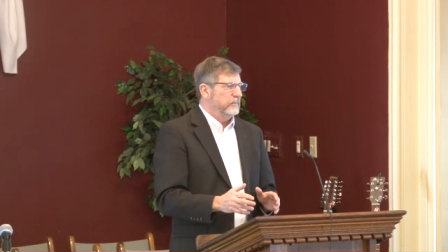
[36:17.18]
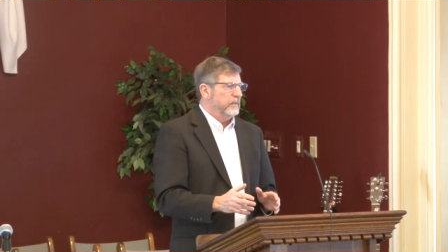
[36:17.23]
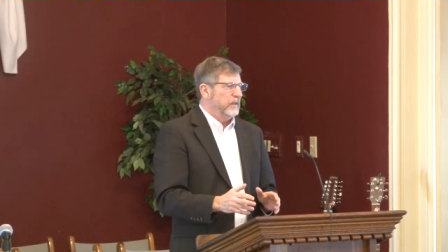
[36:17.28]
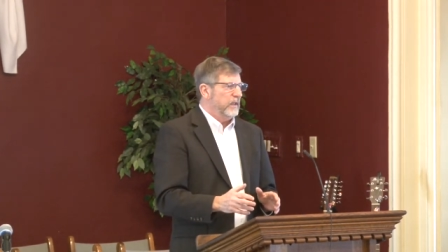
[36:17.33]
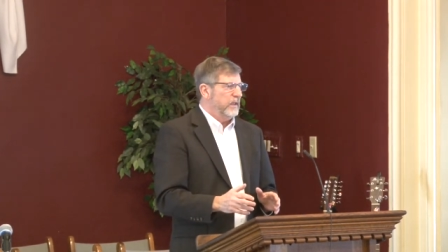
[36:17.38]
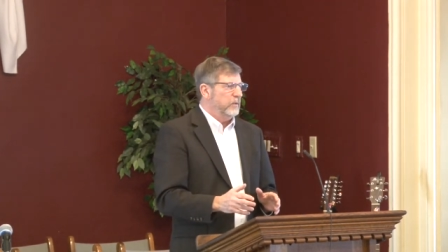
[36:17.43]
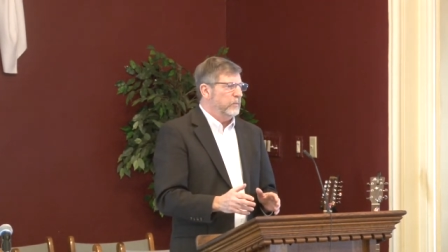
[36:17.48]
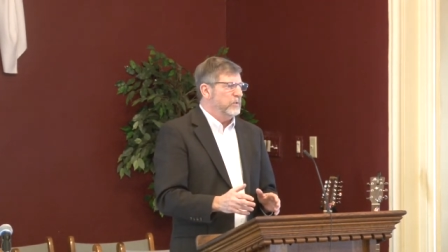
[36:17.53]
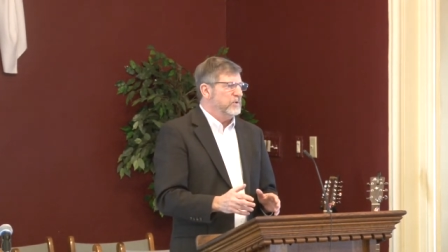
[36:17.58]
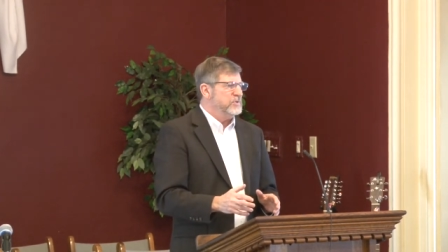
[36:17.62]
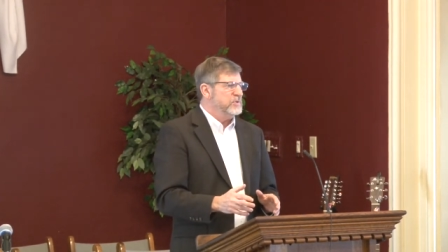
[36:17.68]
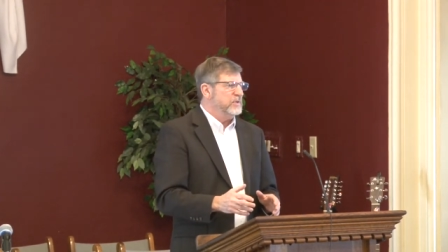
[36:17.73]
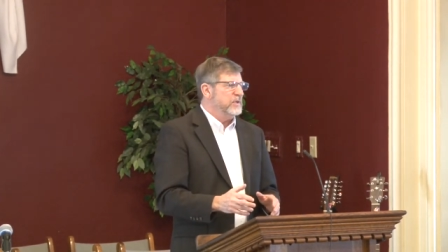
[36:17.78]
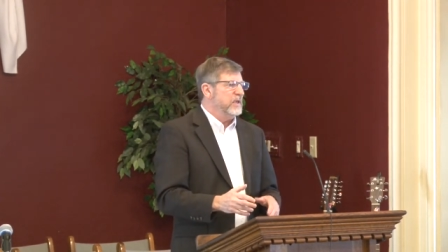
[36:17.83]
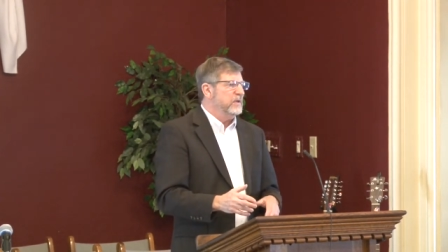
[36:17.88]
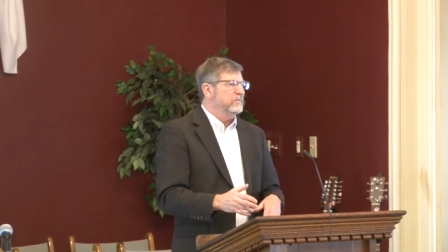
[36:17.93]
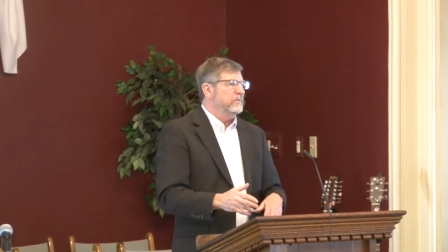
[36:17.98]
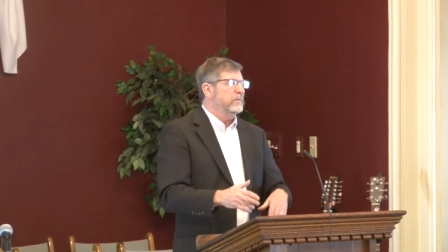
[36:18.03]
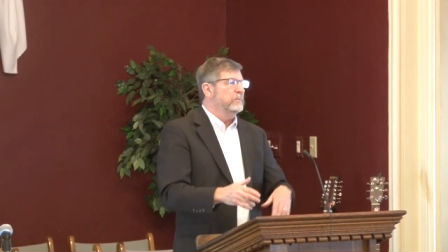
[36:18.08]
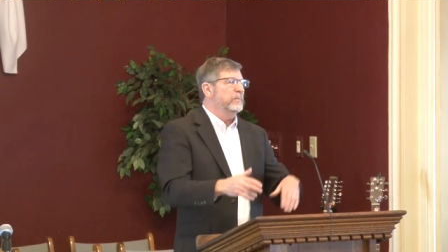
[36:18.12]
It was
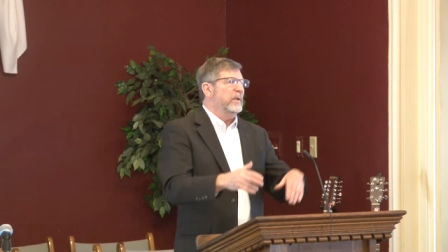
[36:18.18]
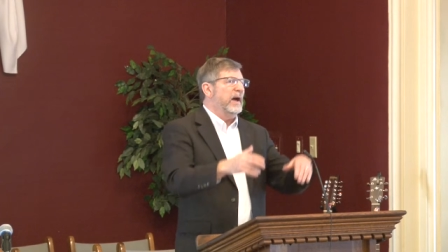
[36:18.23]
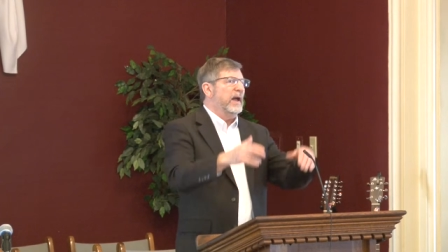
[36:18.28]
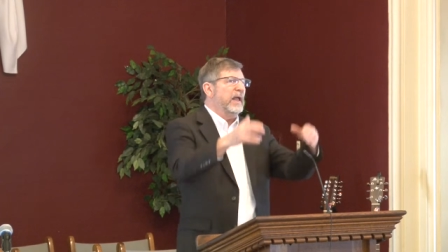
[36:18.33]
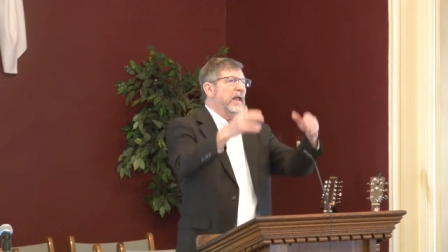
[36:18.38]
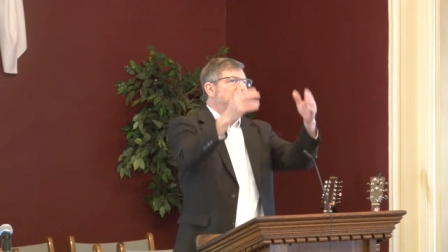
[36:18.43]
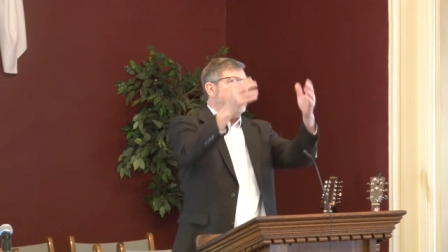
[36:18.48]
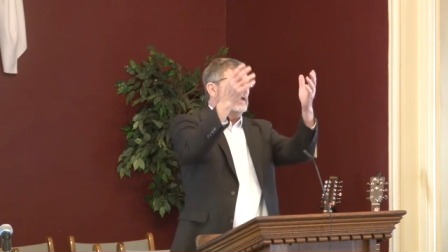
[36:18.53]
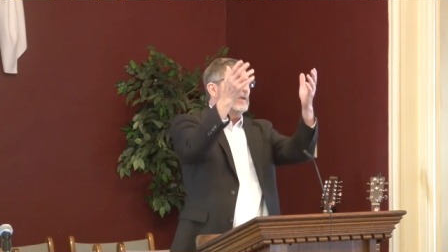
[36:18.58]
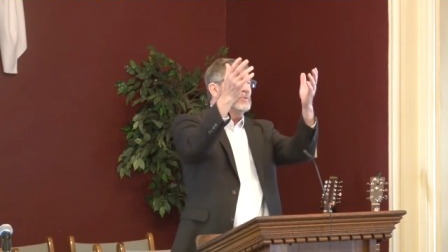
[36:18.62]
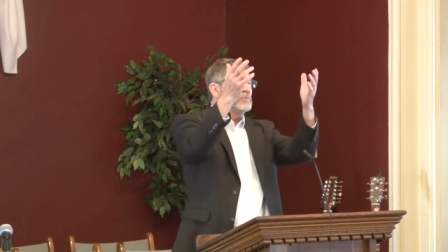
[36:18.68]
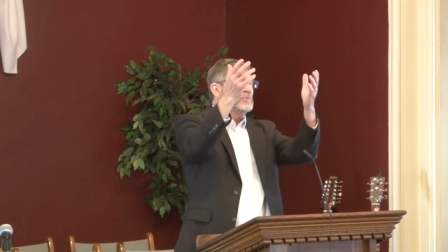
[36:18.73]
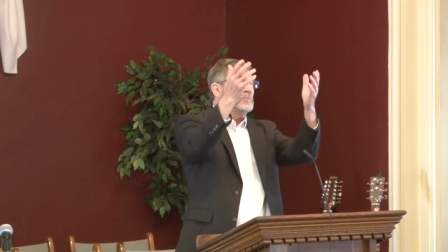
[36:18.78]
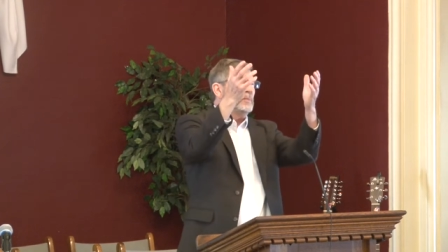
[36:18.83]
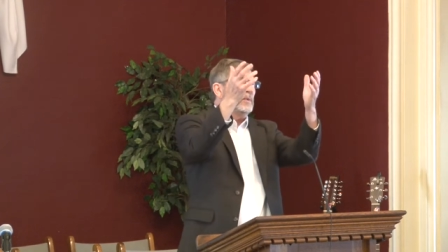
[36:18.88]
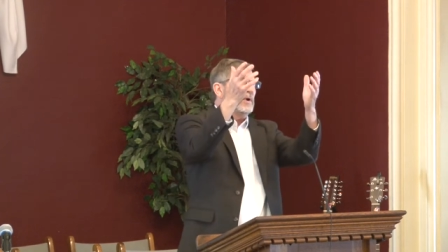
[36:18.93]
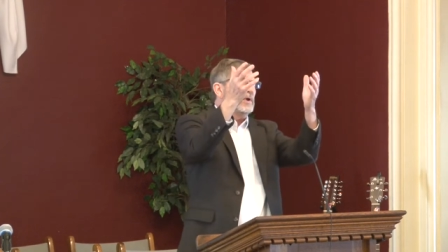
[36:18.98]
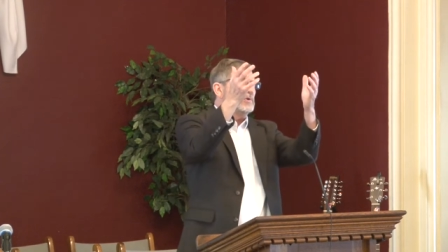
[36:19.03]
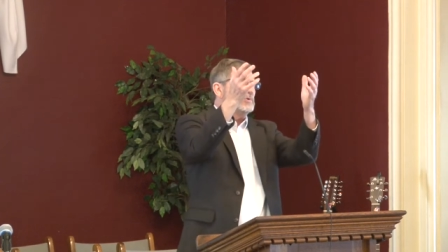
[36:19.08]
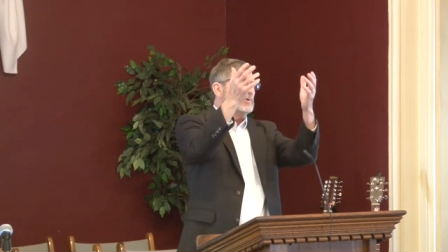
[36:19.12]
given by
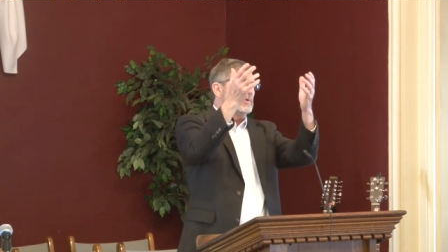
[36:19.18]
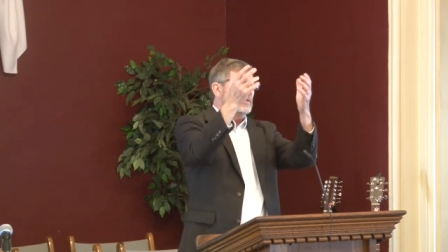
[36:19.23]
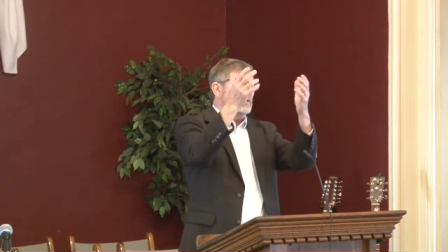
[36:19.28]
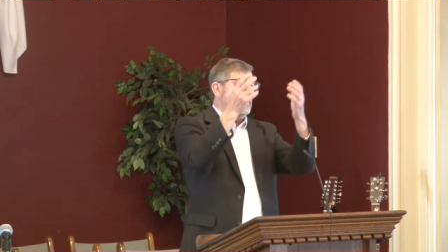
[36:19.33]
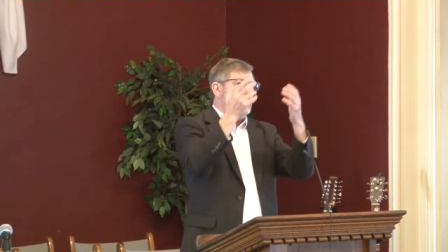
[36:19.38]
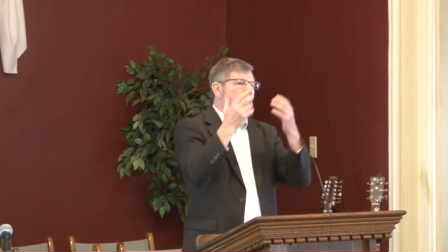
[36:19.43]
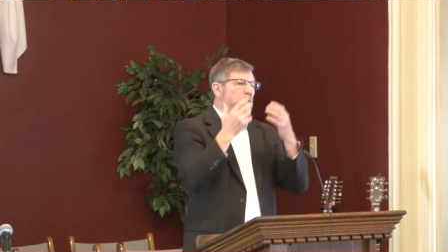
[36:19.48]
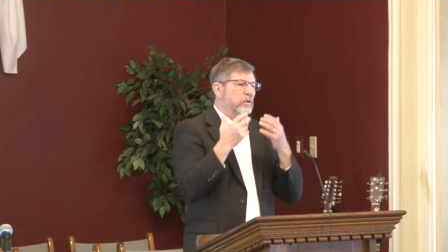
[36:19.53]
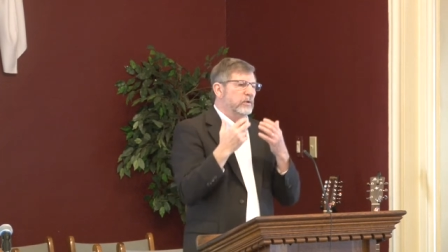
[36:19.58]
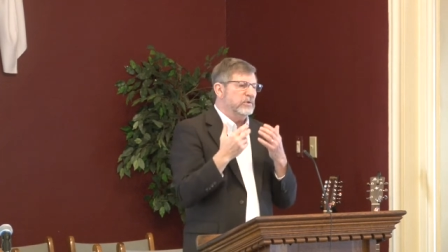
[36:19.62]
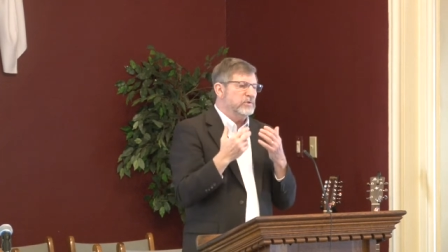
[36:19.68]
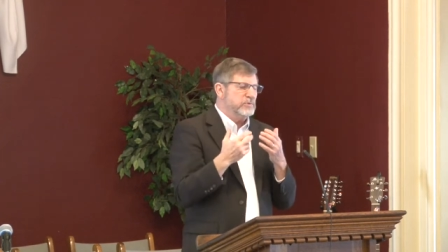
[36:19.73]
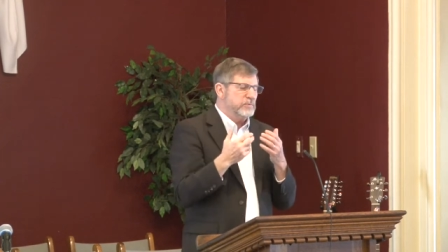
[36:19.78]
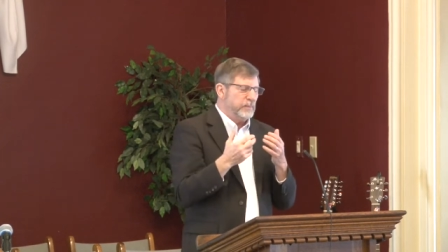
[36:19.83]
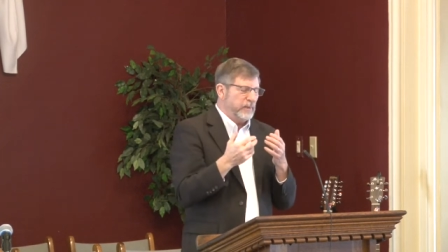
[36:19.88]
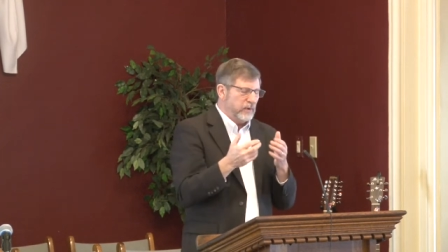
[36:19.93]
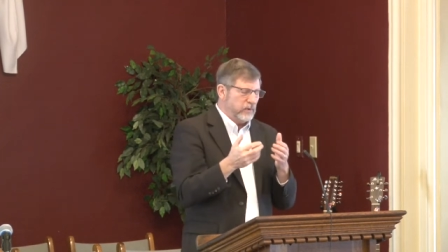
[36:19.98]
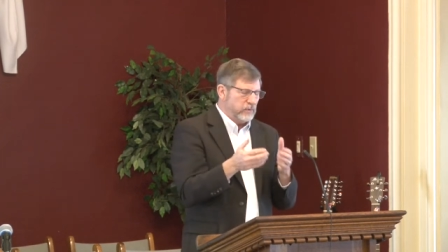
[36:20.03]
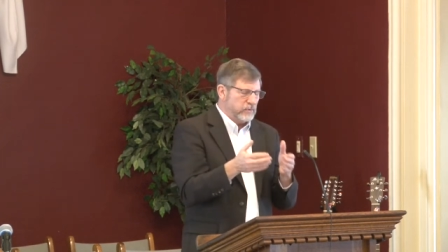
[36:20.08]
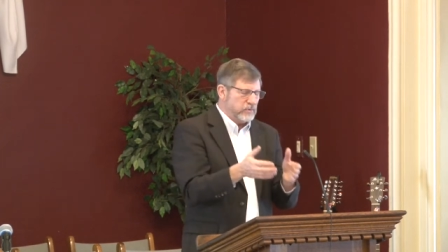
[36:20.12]
inspiration of the Holy
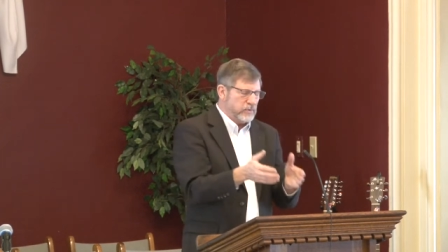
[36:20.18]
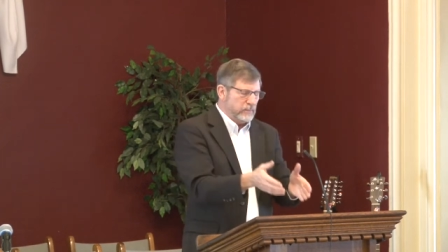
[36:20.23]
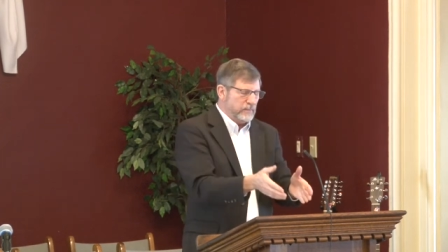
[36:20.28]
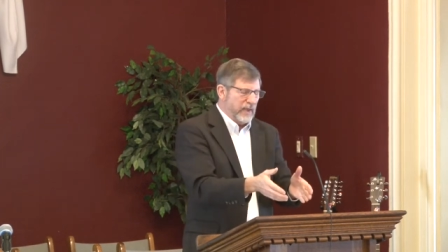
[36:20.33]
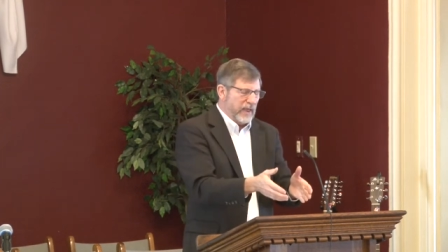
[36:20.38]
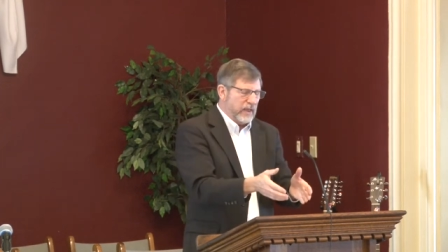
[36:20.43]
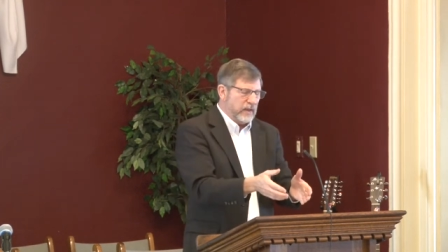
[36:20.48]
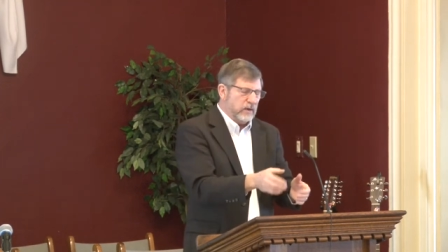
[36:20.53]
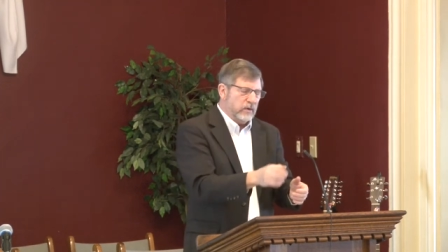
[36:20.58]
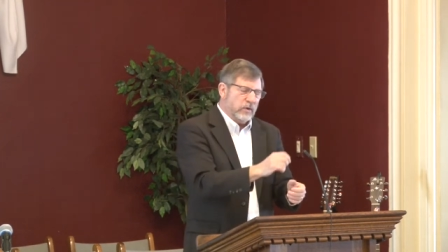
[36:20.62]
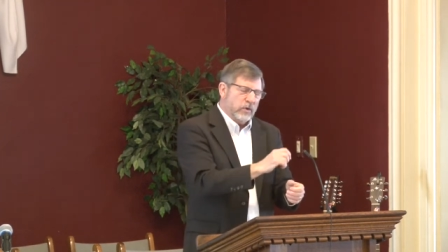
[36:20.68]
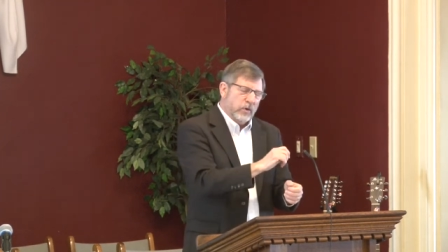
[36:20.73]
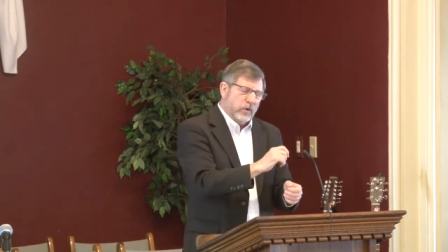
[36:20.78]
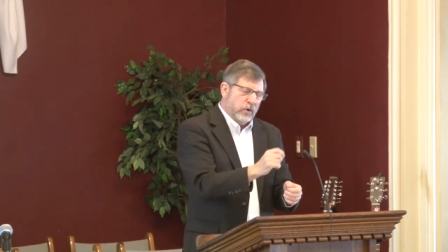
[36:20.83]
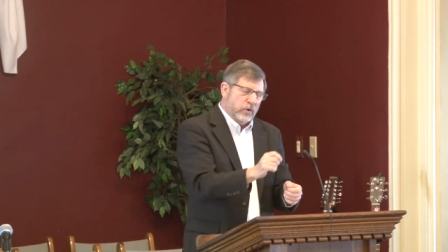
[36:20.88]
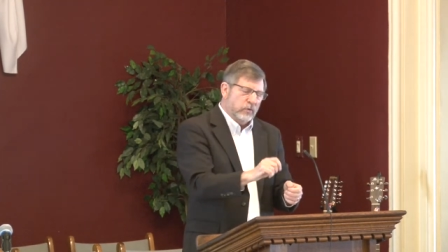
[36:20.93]
Spirit to men